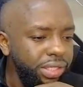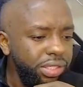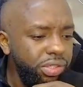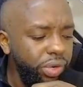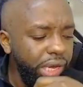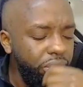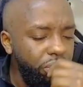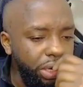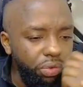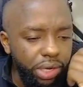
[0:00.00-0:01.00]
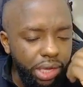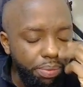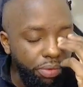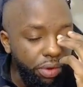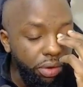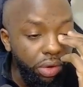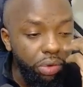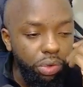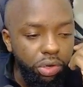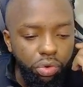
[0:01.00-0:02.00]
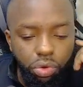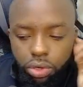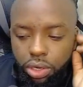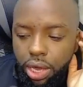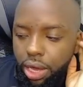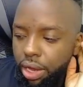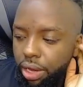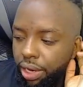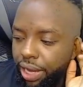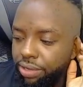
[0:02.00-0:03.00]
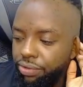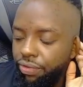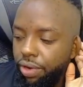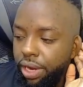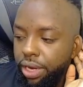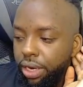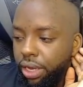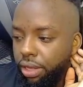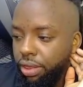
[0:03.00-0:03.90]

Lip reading: Just doing a trade recap of a trade we took last Friday.